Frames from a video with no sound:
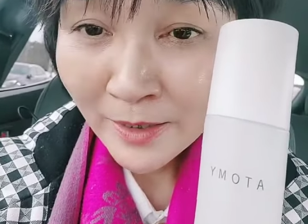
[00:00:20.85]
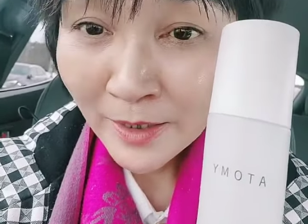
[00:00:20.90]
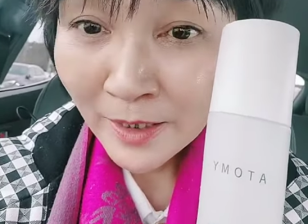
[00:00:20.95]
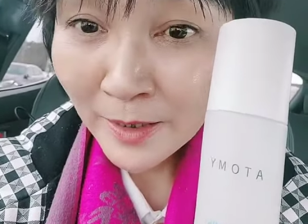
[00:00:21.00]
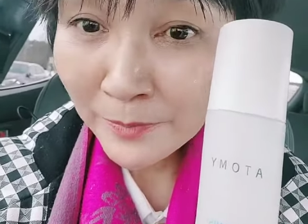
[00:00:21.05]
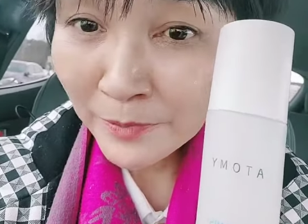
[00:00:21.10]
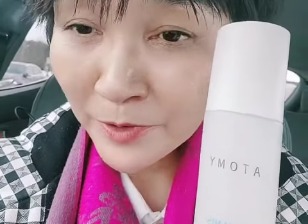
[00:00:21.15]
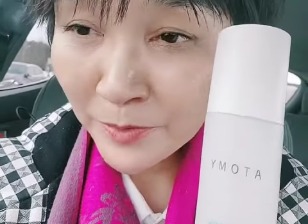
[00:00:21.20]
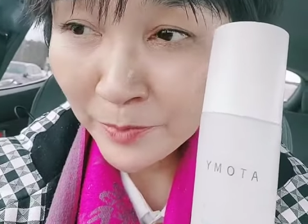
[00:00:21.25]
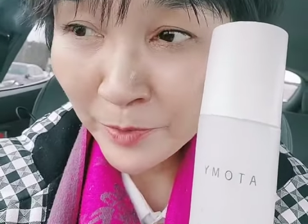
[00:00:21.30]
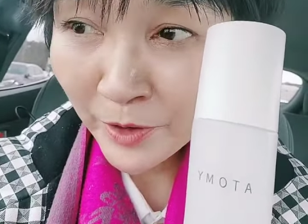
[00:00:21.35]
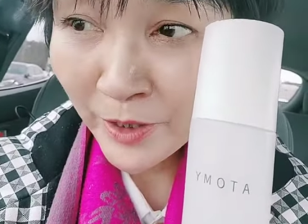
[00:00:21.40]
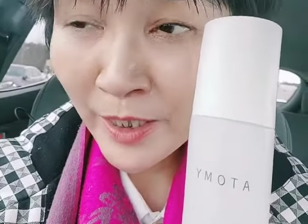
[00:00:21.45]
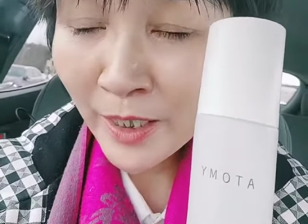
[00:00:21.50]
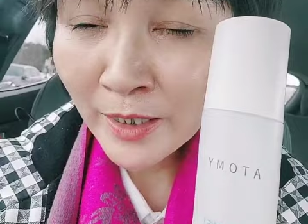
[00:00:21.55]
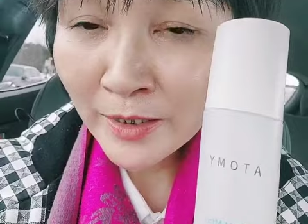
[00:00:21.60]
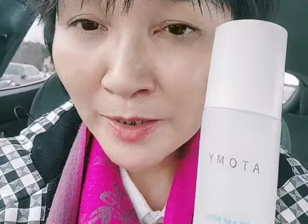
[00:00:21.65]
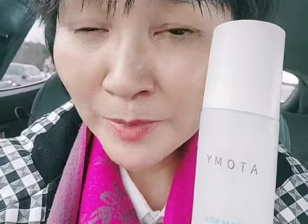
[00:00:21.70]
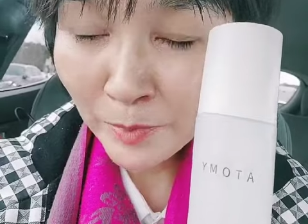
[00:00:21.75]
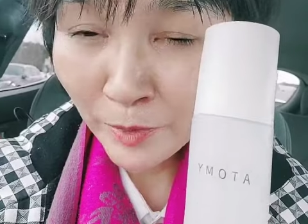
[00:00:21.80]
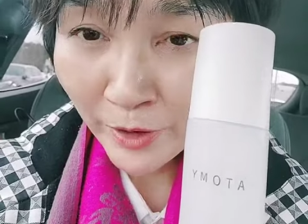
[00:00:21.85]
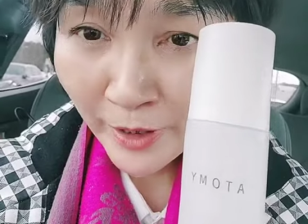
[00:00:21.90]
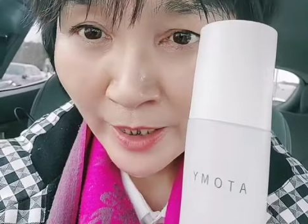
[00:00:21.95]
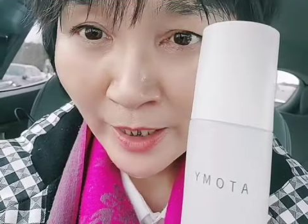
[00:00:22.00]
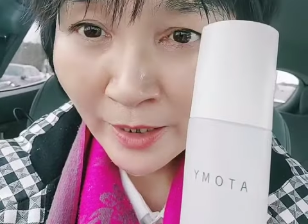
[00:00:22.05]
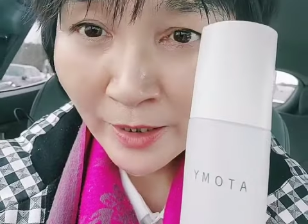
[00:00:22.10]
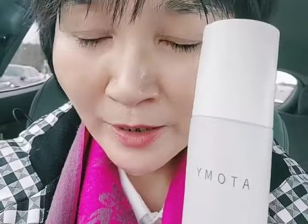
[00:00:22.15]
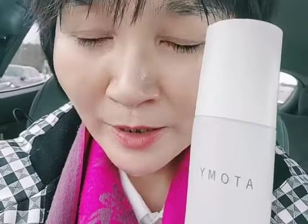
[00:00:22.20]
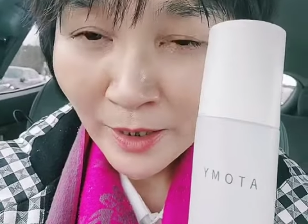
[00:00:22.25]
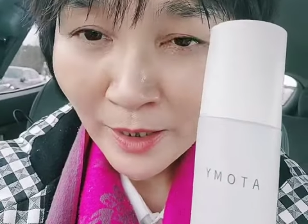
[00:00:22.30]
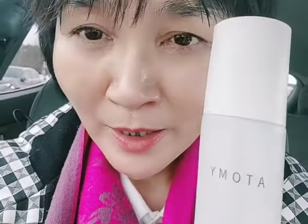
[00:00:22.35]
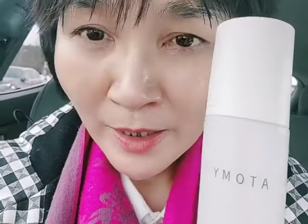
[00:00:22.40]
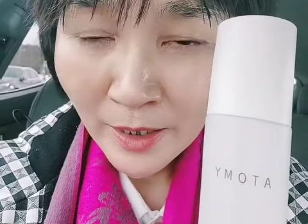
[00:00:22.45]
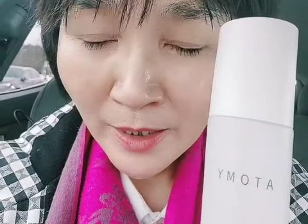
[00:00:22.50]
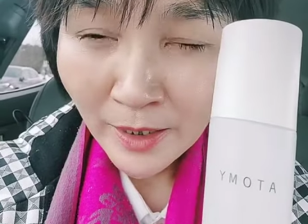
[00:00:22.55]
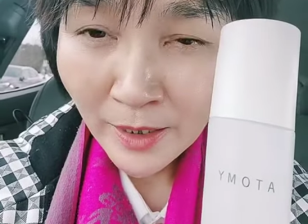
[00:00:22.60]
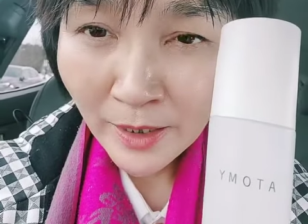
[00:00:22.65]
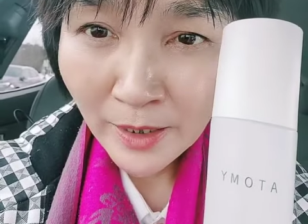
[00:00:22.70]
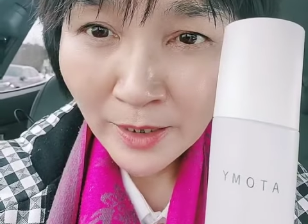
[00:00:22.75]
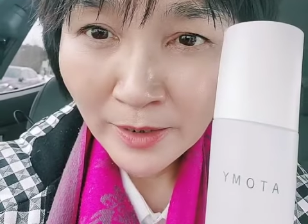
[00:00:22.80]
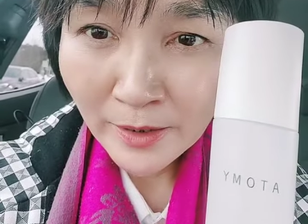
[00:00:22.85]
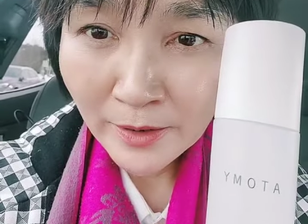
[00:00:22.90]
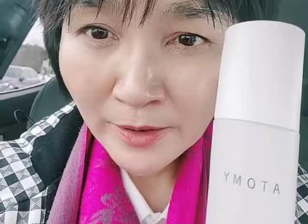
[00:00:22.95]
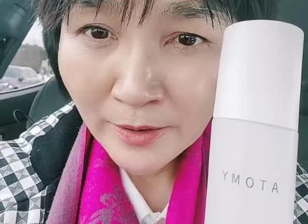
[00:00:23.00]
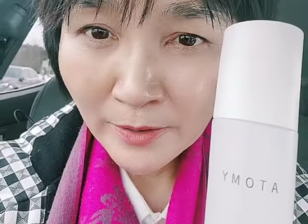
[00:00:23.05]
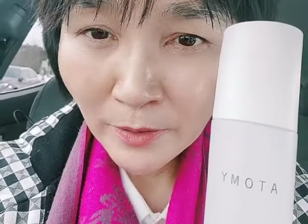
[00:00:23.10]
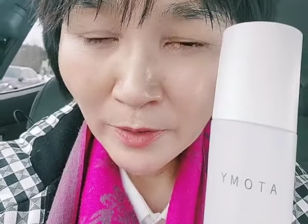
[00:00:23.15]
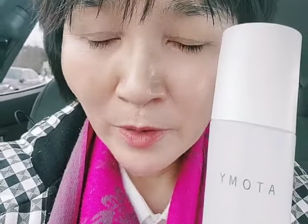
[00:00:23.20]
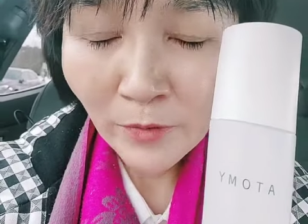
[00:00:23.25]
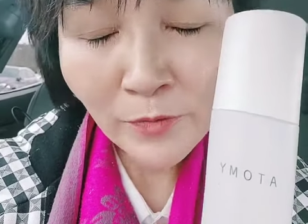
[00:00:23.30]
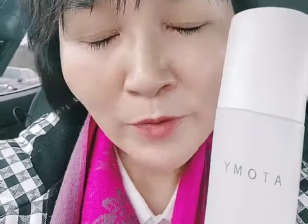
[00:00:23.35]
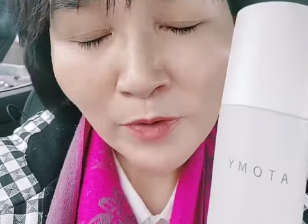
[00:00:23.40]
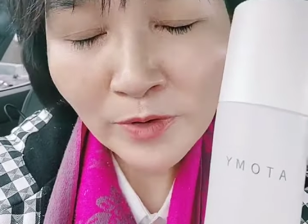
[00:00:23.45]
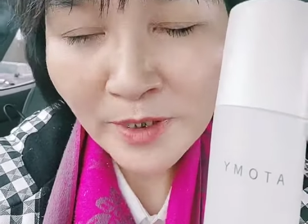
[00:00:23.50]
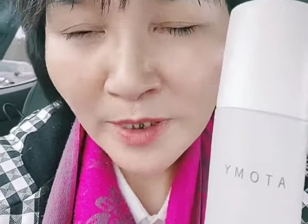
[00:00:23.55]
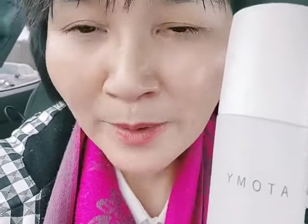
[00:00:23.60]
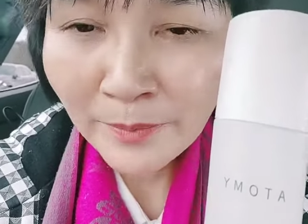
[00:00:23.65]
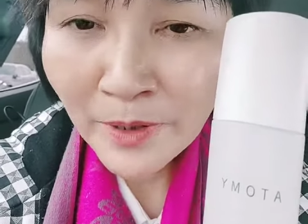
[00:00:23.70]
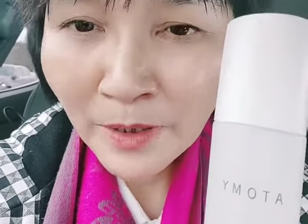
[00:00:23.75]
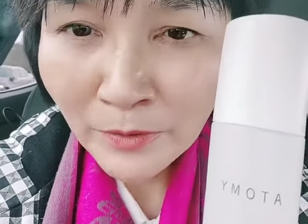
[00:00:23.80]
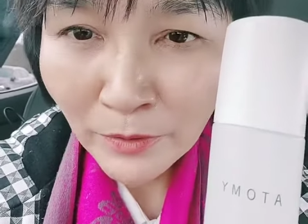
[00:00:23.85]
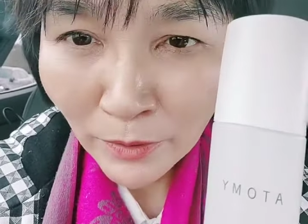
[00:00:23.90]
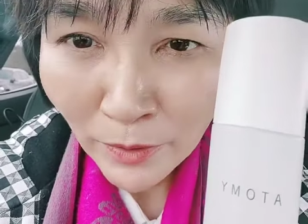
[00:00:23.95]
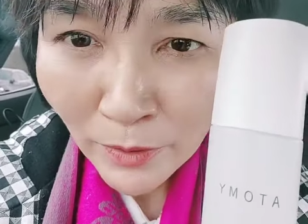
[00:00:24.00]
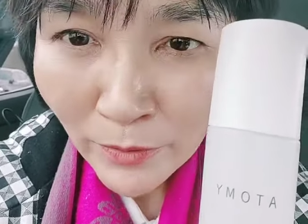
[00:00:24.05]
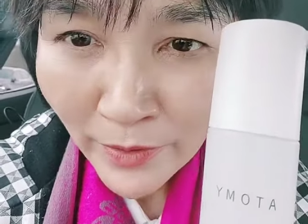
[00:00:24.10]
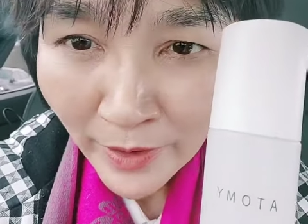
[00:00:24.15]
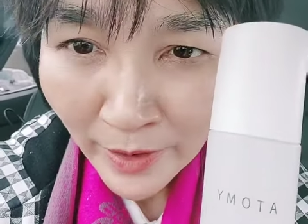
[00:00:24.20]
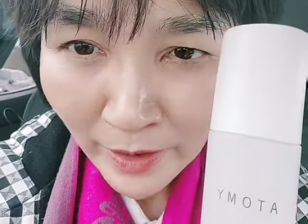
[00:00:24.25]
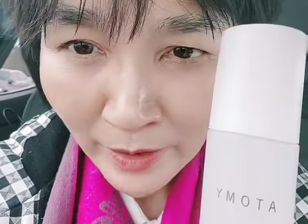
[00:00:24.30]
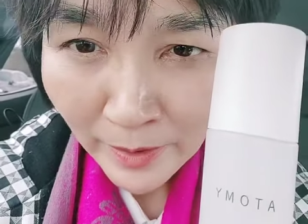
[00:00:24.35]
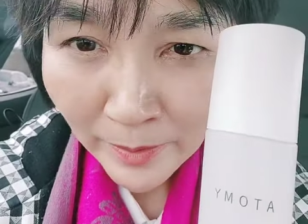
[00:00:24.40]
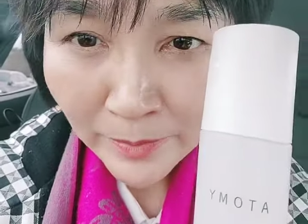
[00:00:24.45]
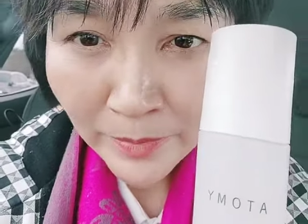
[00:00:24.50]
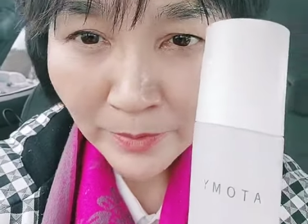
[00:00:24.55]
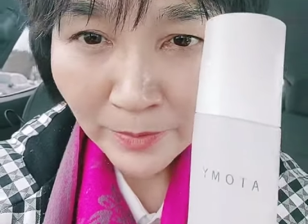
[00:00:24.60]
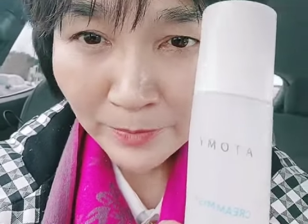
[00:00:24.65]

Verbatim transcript: keep spraying and spraying and of course i'm not growing